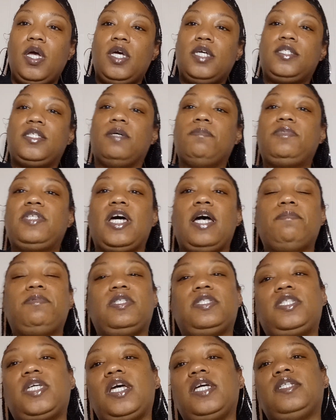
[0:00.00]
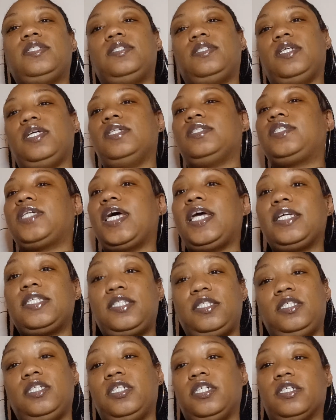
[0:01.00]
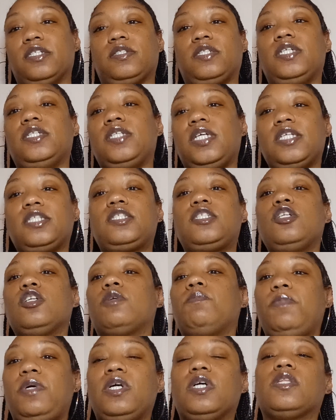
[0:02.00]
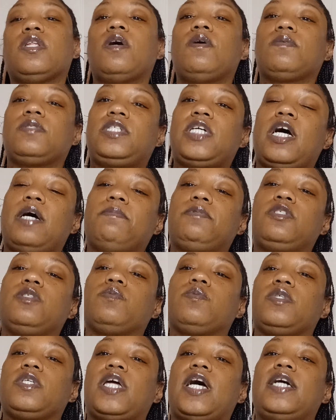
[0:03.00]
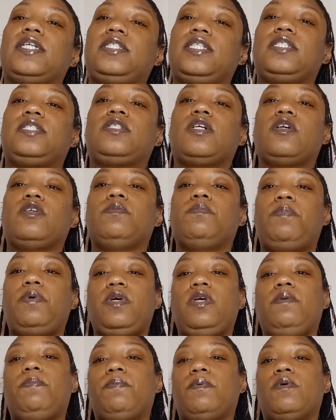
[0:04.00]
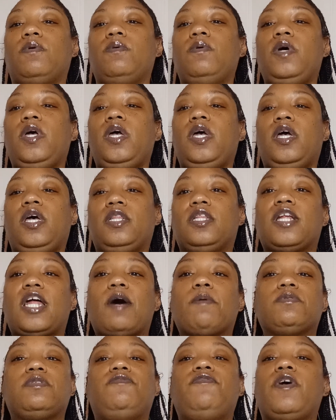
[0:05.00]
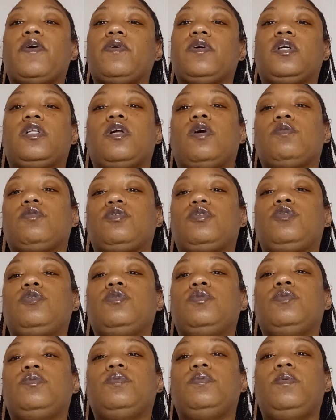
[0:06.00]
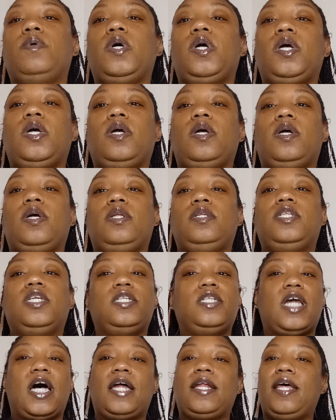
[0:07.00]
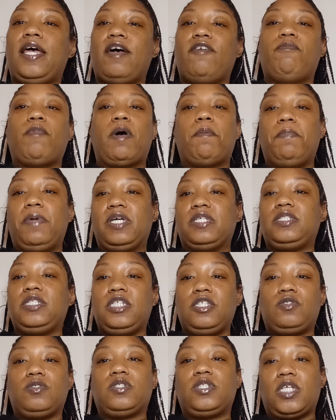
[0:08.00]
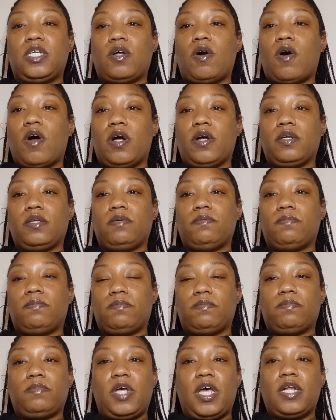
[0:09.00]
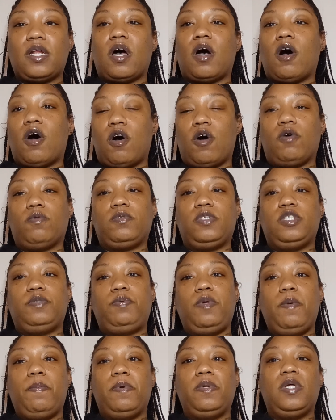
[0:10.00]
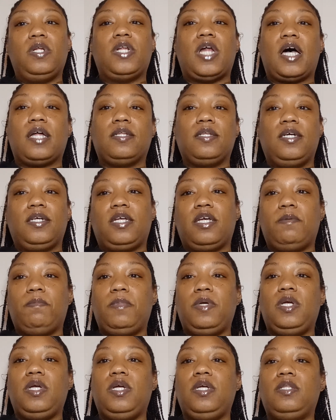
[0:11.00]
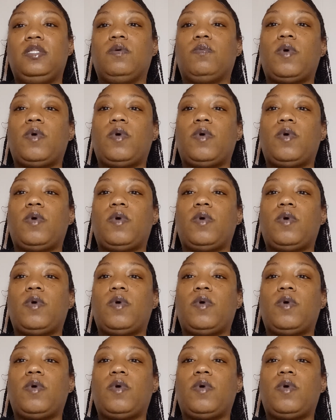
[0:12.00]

sometimes it takes it takes years. It, it took me a long time to realize that certain people that I was very close to did not have my best interest at heart at all. These people did not look at me the